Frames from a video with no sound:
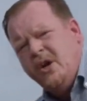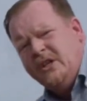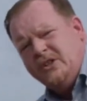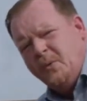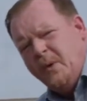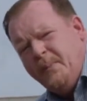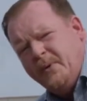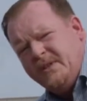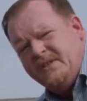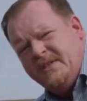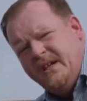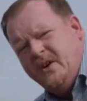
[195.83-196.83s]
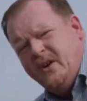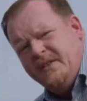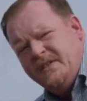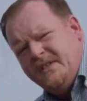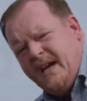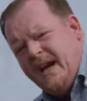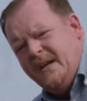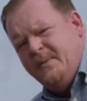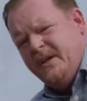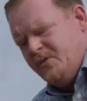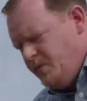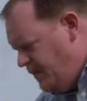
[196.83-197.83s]
So we put this here on the side
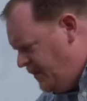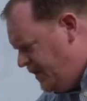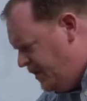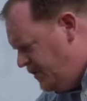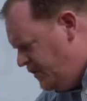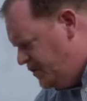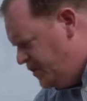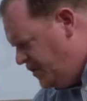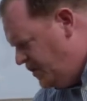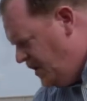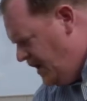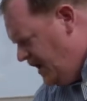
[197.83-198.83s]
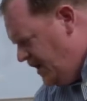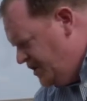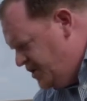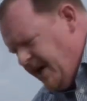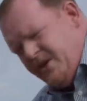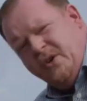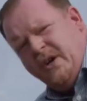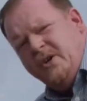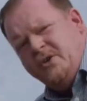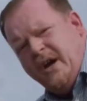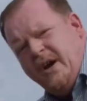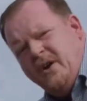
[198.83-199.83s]
because we want you to check your air
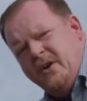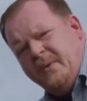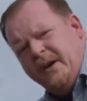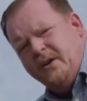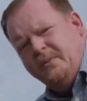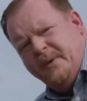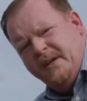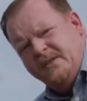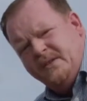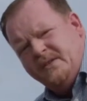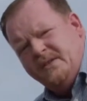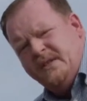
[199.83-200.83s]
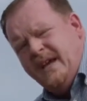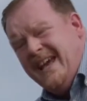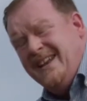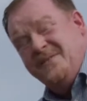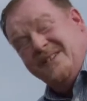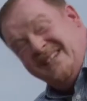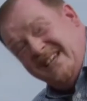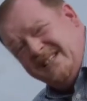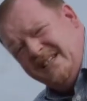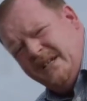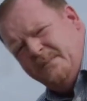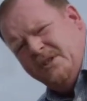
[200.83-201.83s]
dryer on a regular basis, and if it does
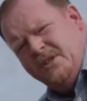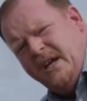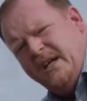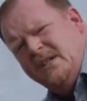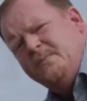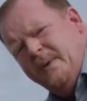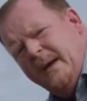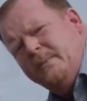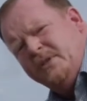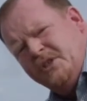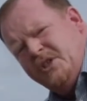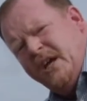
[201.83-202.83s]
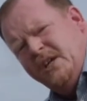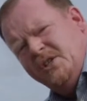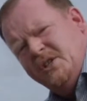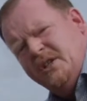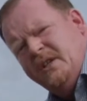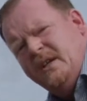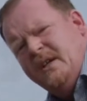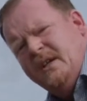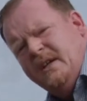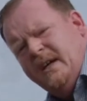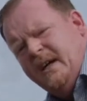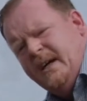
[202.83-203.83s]
need to be changed, be able to change it
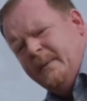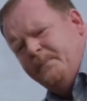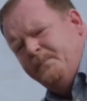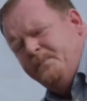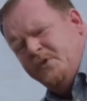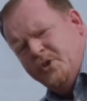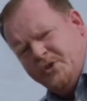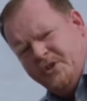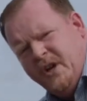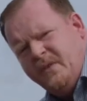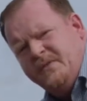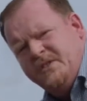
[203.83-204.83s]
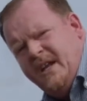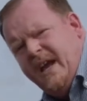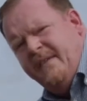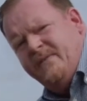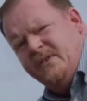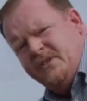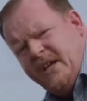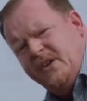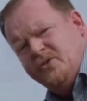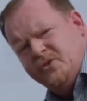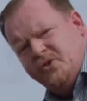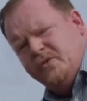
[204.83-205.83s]
yourself instead of having to
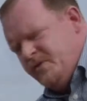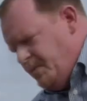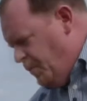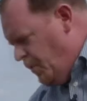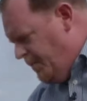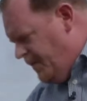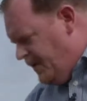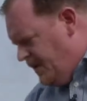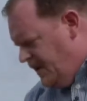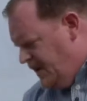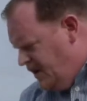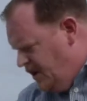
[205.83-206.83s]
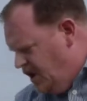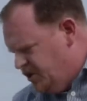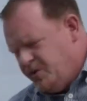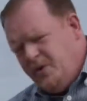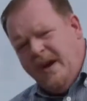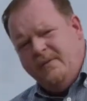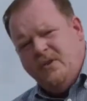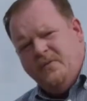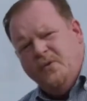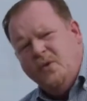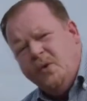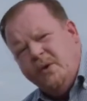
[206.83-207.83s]
schedule a service appointment. Also, you have your
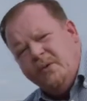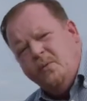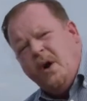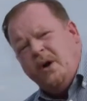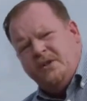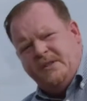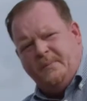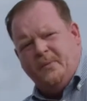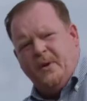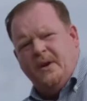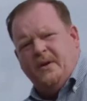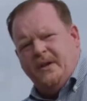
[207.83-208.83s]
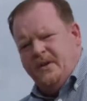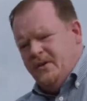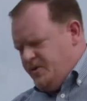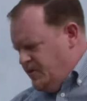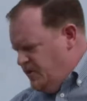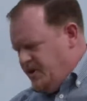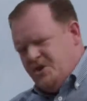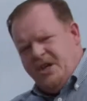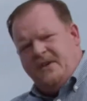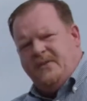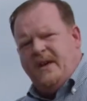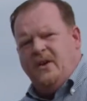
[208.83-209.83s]
fuel and water separator here, so you can
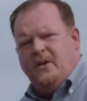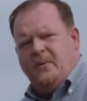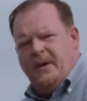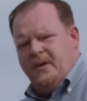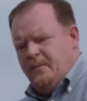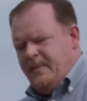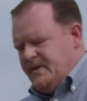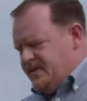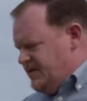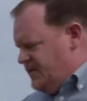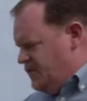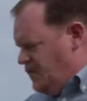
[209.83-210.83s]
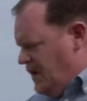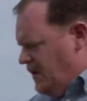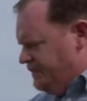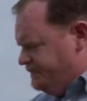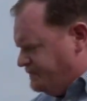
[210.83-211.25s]
check that on a regular basis as well.